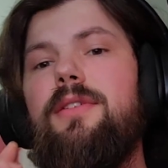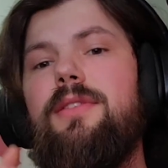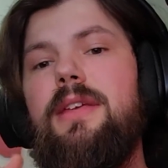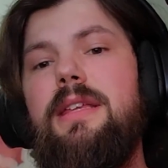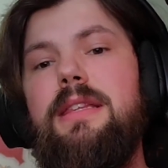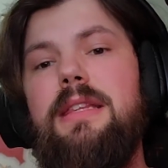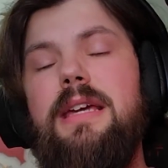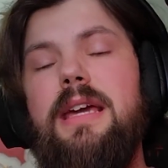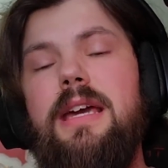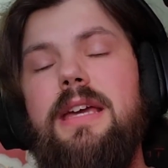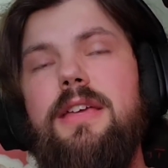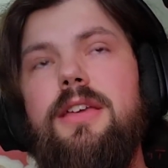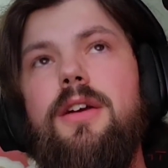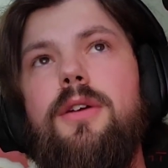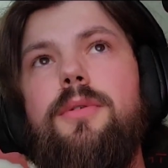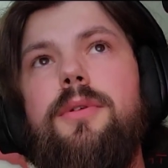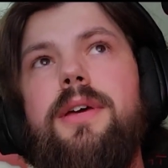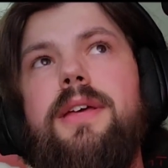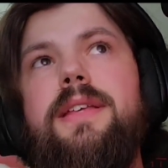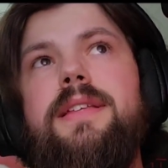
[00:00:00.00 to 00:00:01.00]
I think they got
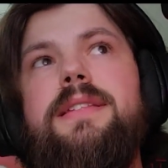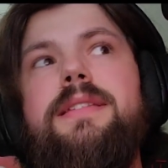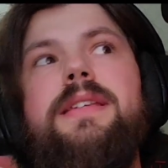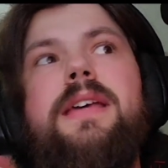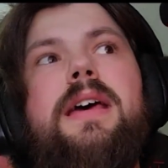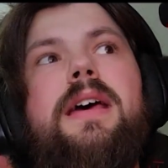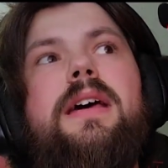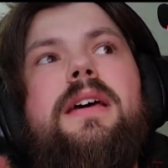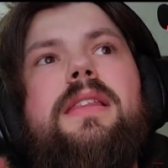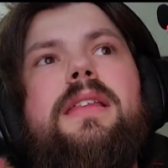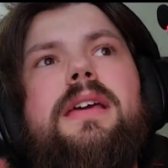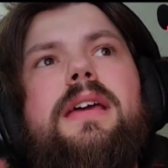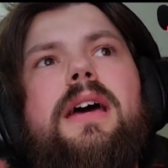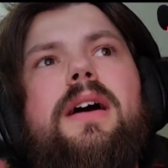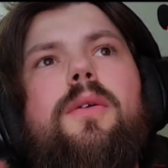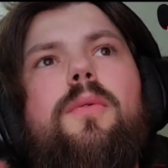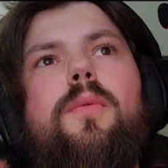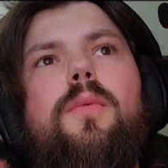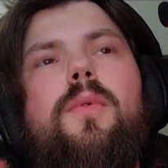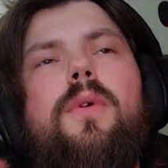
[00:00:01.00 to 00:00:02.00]
Yoda's. They
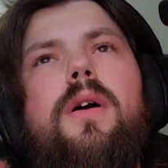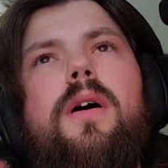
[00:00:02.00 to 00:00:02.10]
got